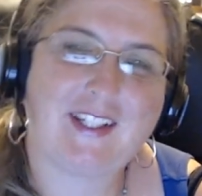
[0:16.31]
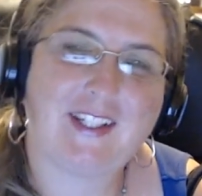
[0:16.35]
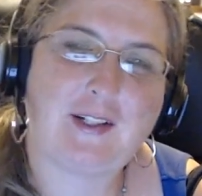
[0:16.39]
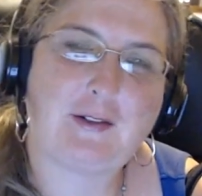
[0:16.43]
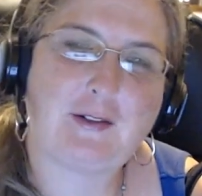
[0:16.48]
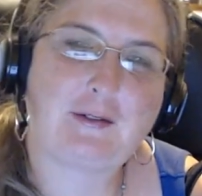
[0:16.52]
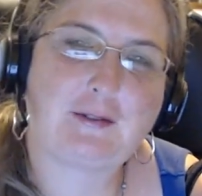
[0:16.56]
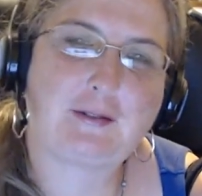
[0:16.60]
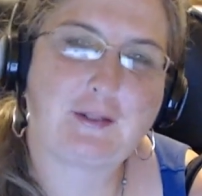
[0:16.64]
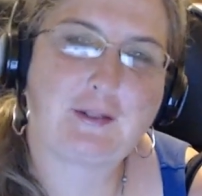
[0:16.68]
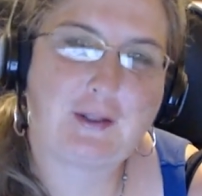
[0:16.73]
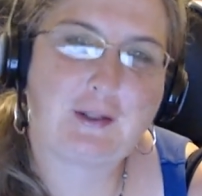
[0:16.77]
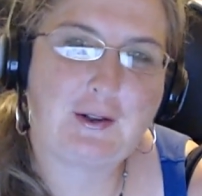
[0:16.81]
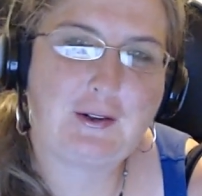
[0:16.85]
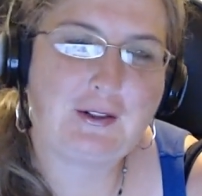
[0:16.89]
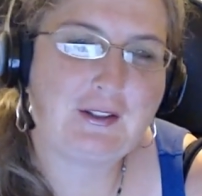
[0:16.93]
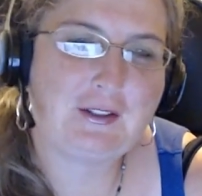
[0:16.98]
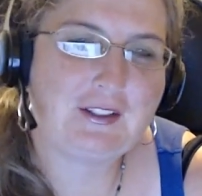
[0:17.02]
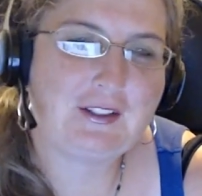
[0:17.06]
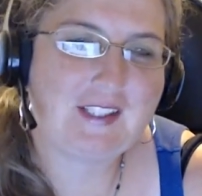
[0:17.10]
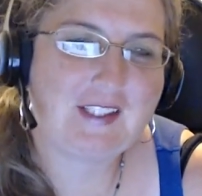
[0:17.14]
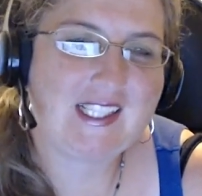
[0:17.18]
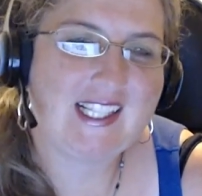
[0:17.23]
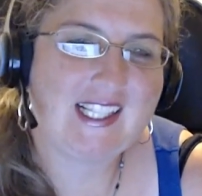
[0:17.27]
of
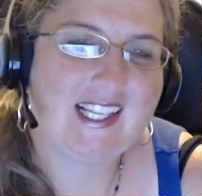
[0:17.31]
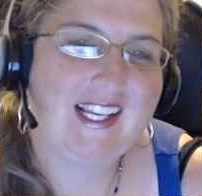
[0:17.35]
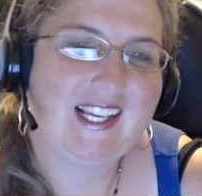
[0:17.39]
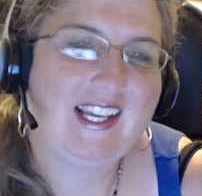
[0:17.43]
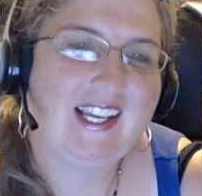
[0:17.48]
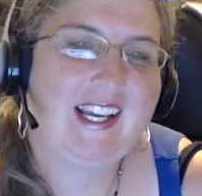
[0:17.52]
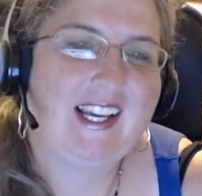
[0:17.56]
goal.